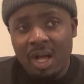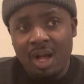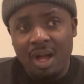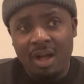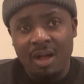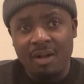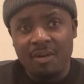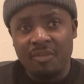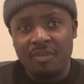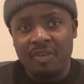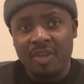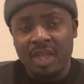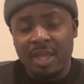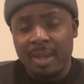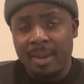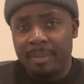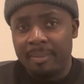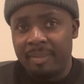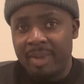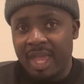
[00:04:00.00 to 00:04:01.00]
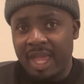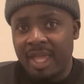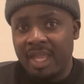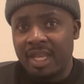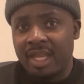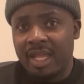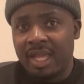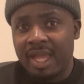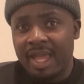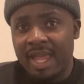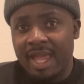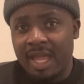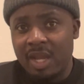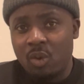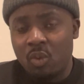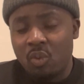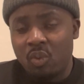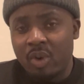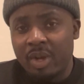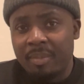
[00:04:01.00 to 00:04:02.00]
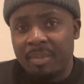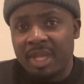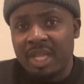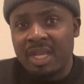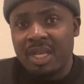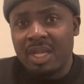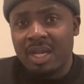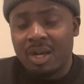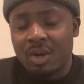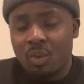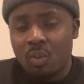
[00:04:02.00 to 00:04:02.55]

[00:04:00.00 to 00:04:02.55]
of men and women,